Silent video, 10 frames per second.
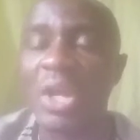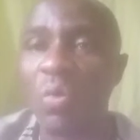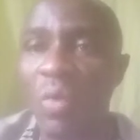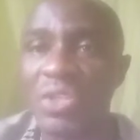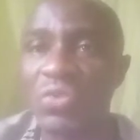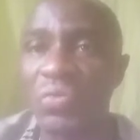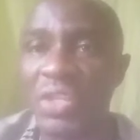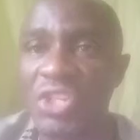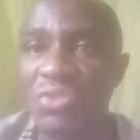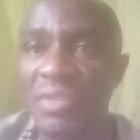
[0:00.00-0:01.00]
Once you
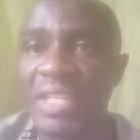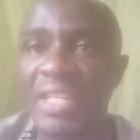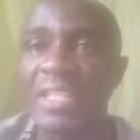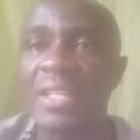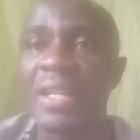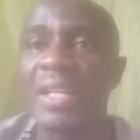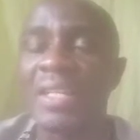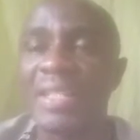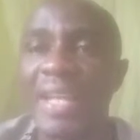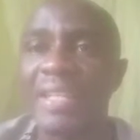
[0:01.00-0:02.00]
finish reading it,
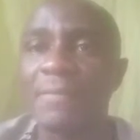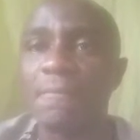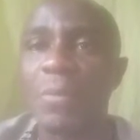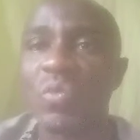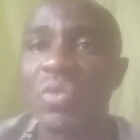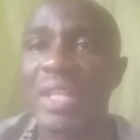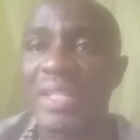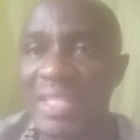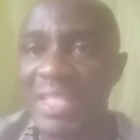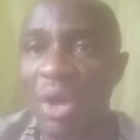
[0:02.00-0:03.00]
then
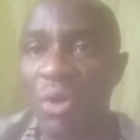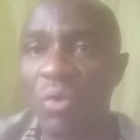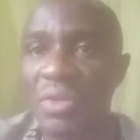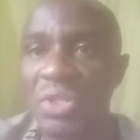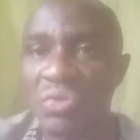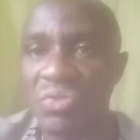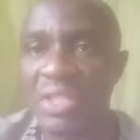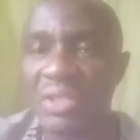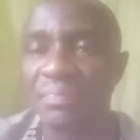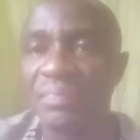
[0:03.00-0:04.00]
this is how you are going to use it.